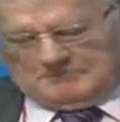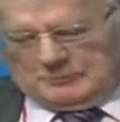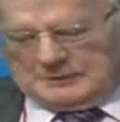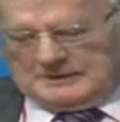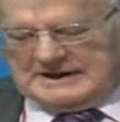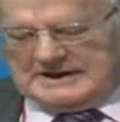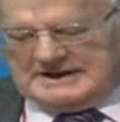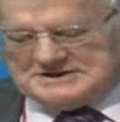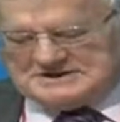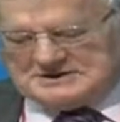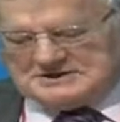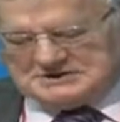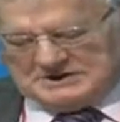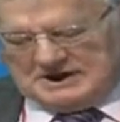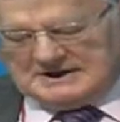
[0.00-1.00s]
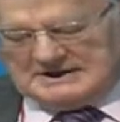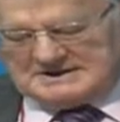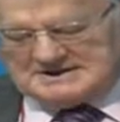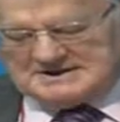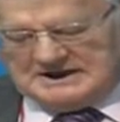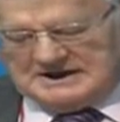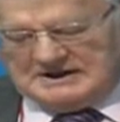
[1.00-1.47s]
The Eastern China
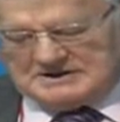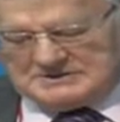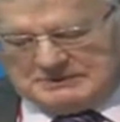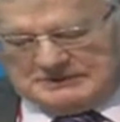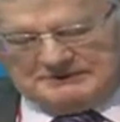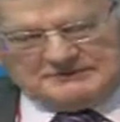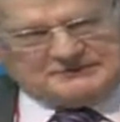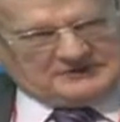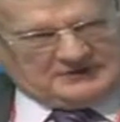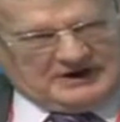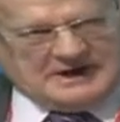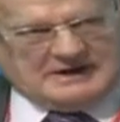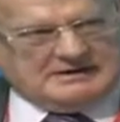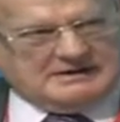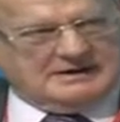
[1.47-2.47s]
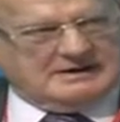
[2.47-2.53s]
Sea, as we've seen,